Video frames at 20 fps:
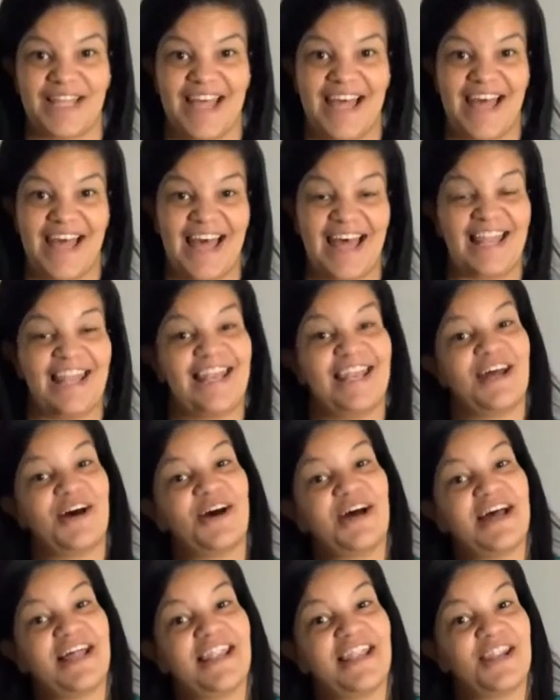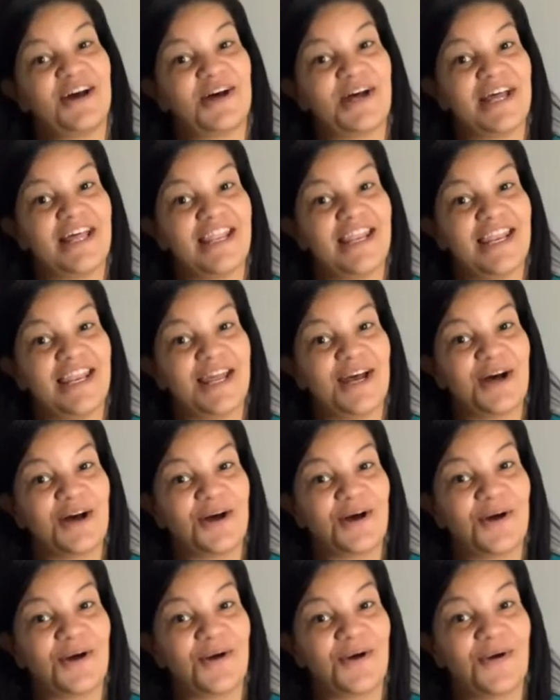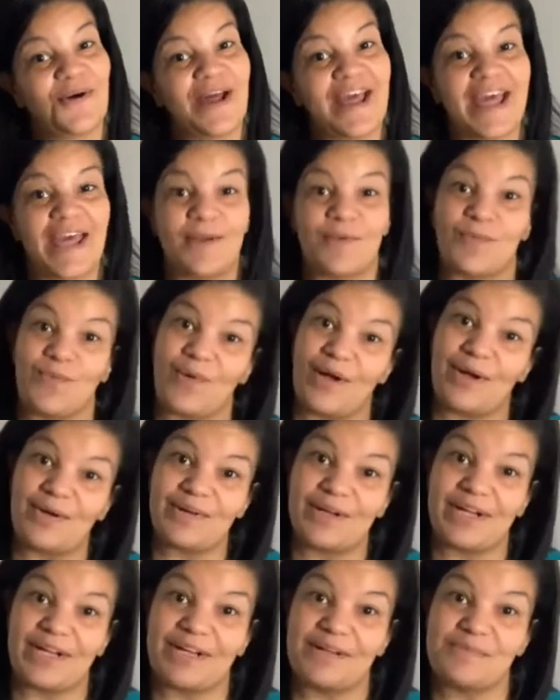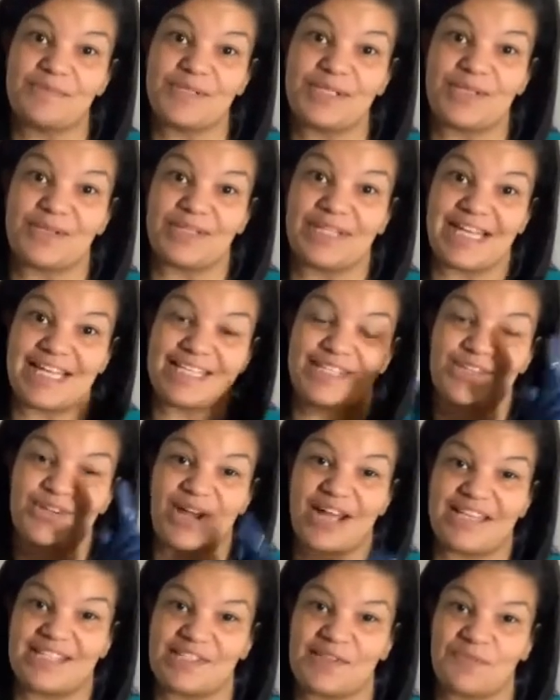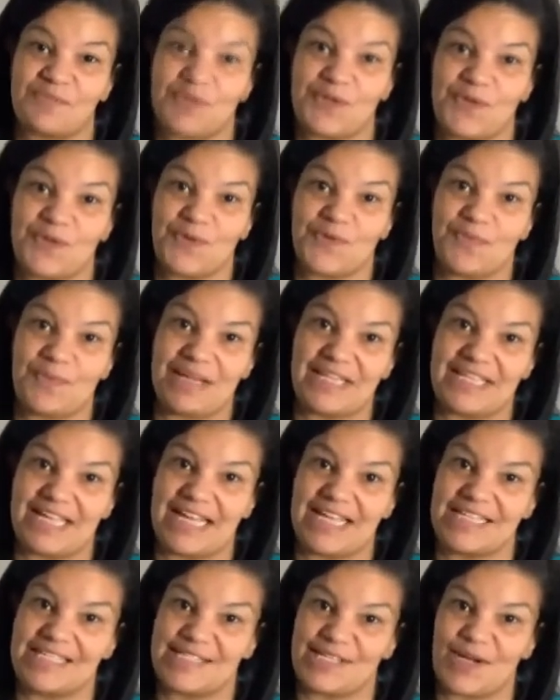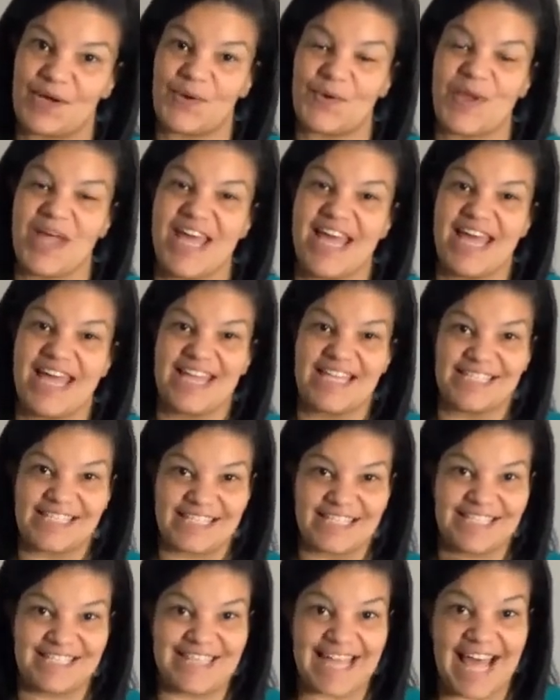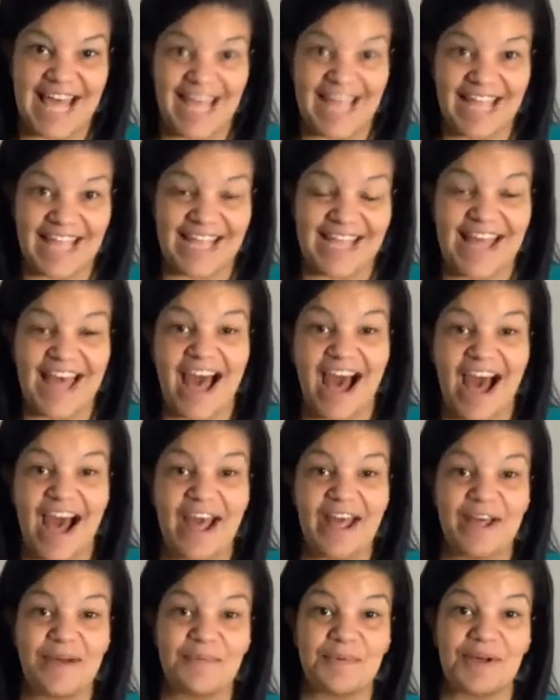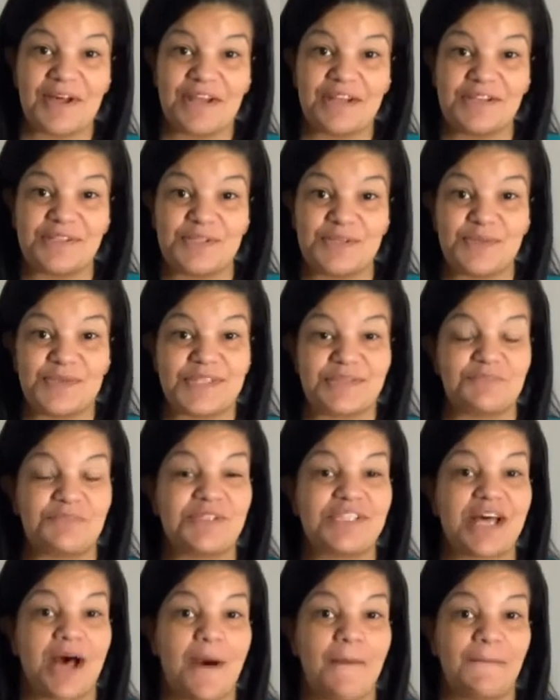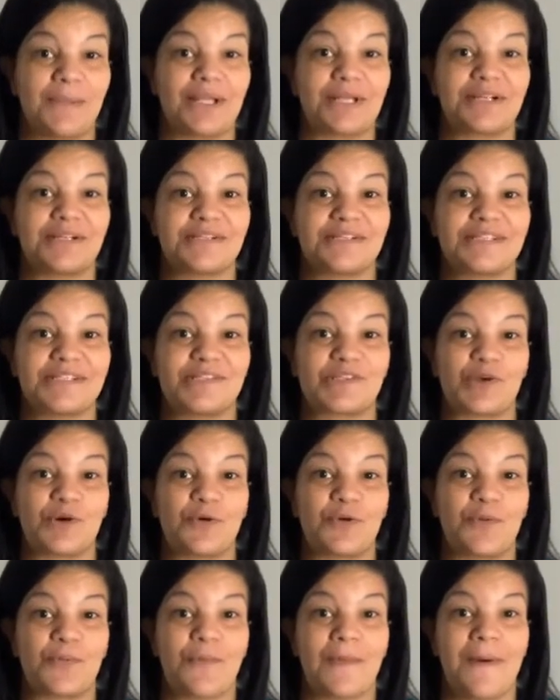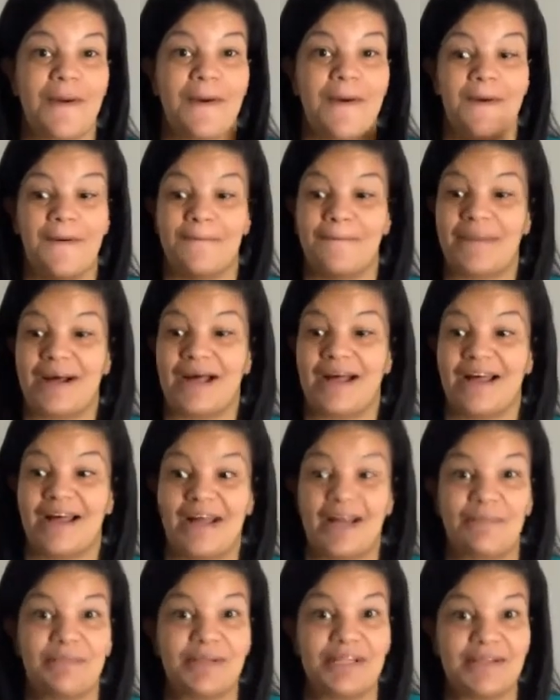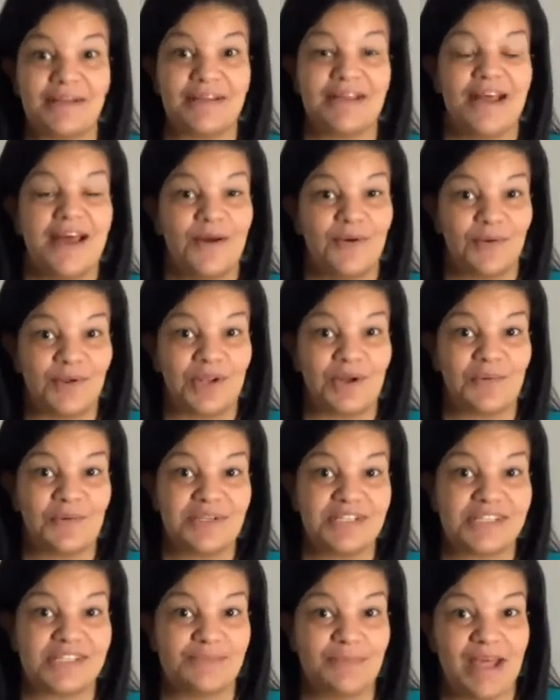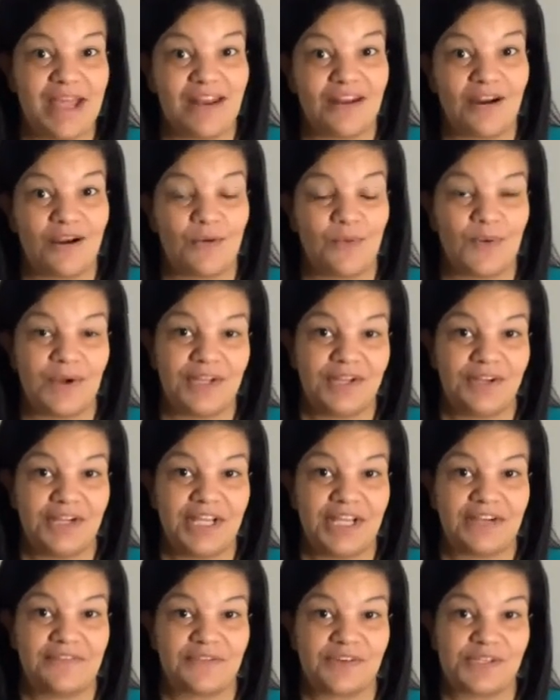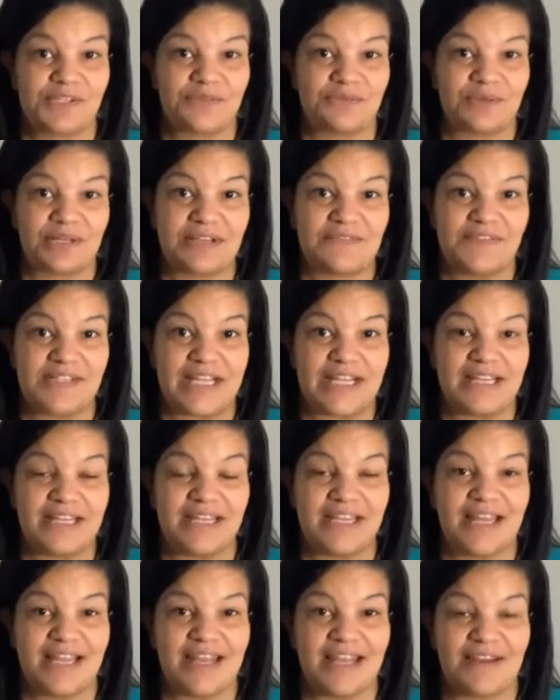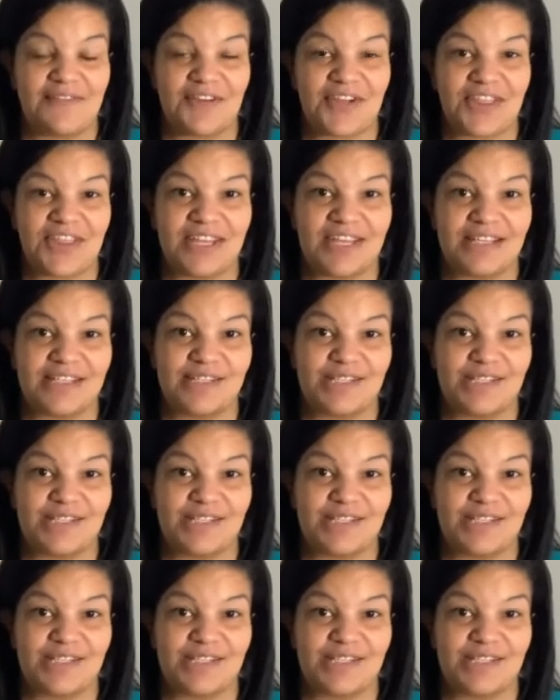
Hello, hello, hello, and welcome to Let's Try Something New Monday. So today I am going to do some tumblers. So my hubby, we just made our 1 year anniversary of dating and everything.